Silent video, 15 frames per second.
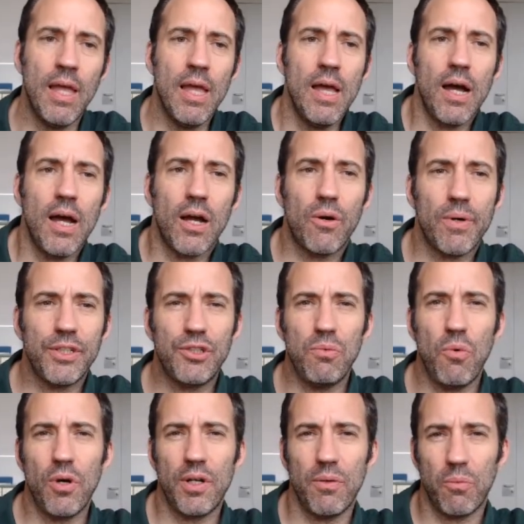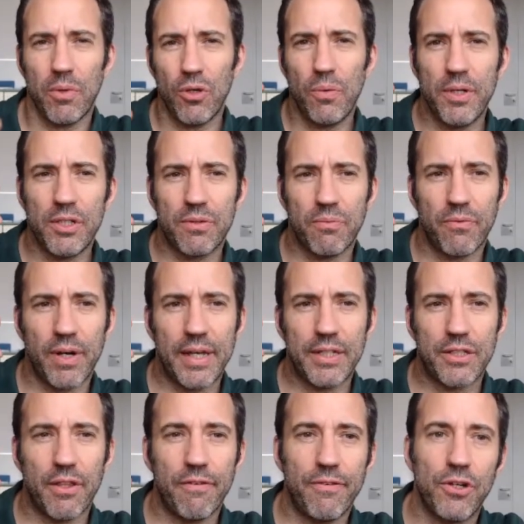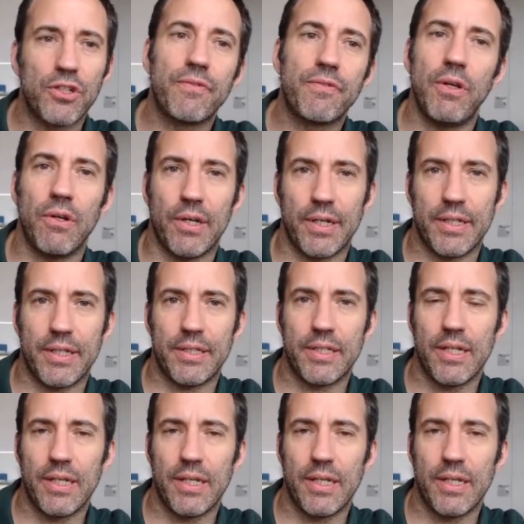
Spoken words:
And question 1 will always relate to the first few lines,